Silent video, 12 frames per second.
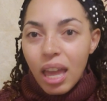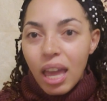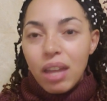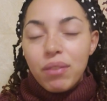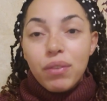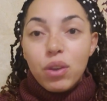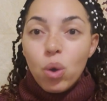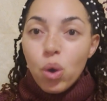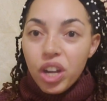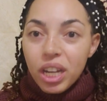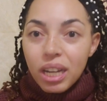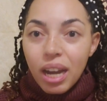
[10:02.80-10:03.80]
and feel
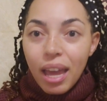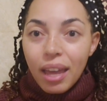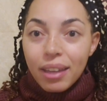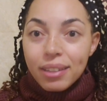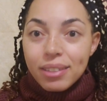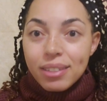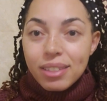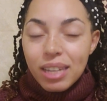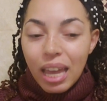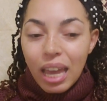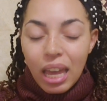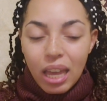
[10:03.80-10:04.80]
organized
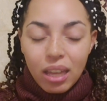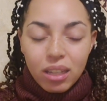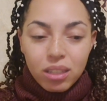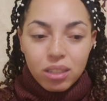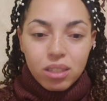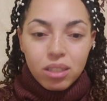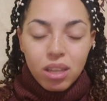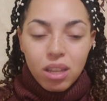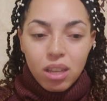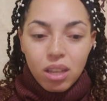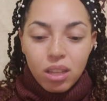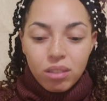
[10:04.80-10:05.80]
and
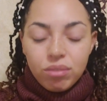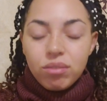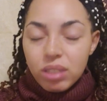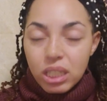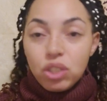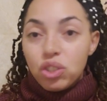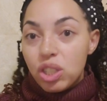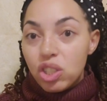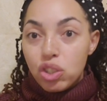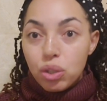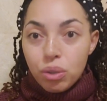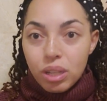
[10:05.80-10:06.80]
teach the
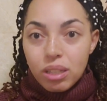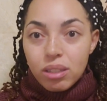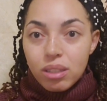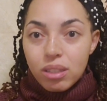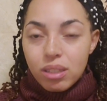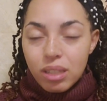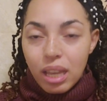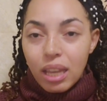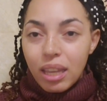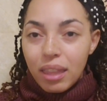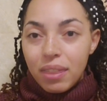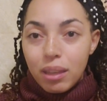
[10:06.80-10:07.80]
students and
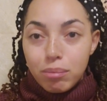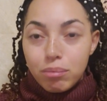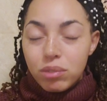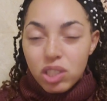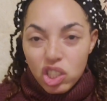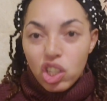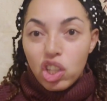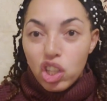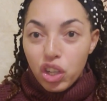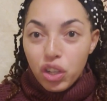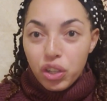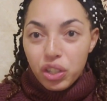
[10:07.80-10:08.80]
get them to
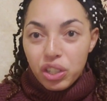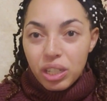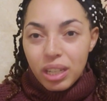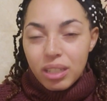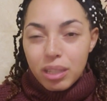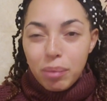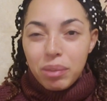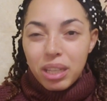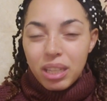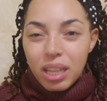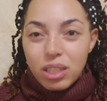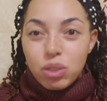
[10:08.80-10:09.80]
learn
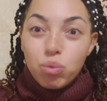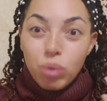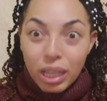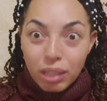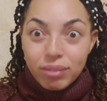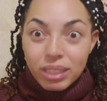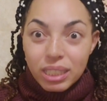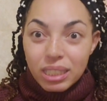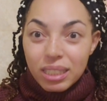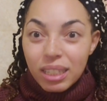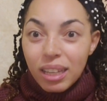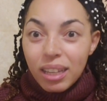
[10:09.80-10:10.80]
something that's relevant.
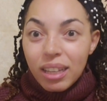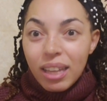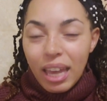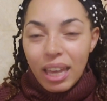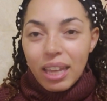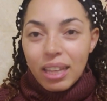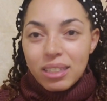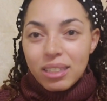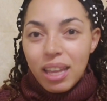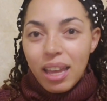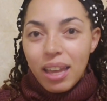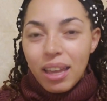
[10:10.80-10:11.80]
And
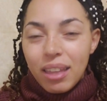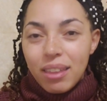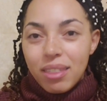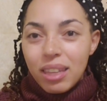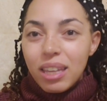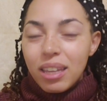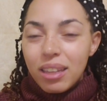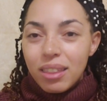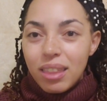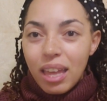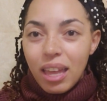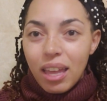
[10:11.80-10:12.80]
I think
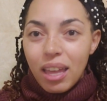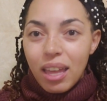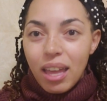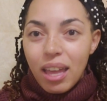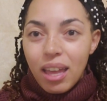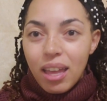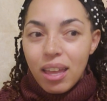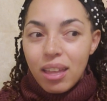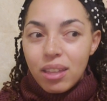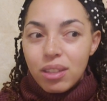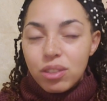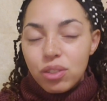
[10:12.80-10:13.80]
that
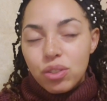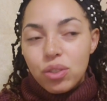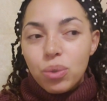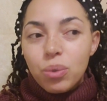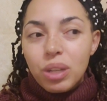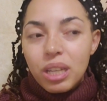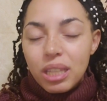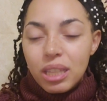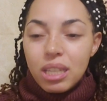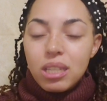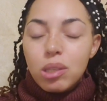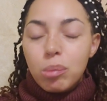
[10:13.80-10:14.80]
doing
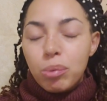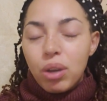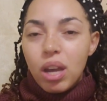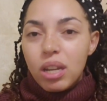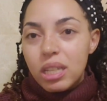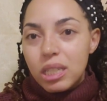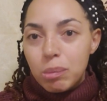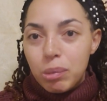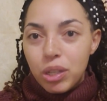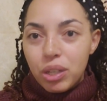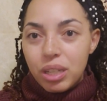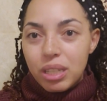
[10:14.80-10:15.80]
these abroad
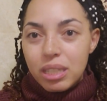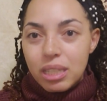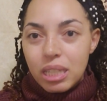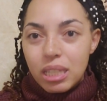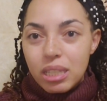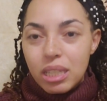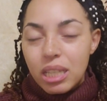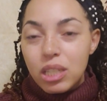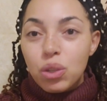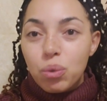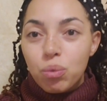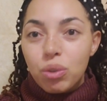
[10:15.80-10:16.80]
experiences is
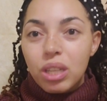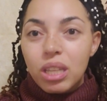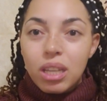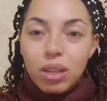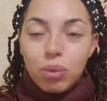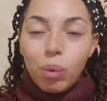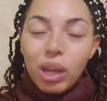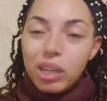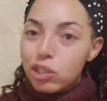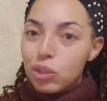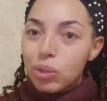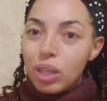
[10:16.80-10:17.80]
a really good way to
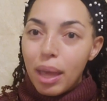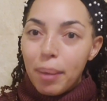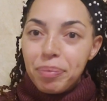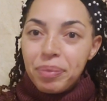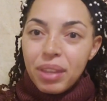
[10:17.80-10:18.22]
do that.